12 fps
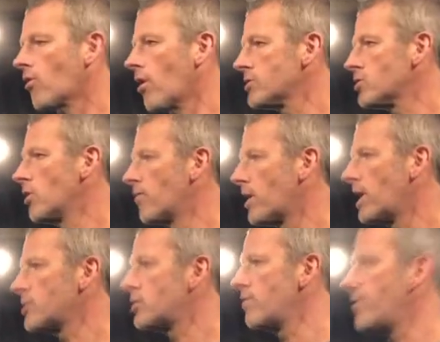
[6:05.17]
crossover
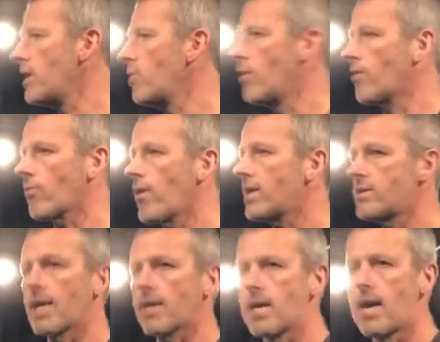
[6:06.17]
SUV with great
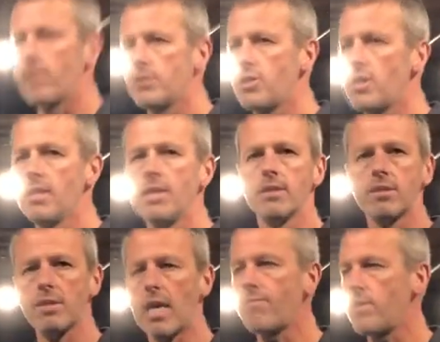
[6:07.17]
technology,
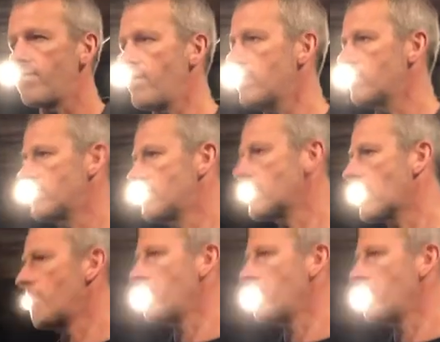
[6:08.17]
safety features, et cetera,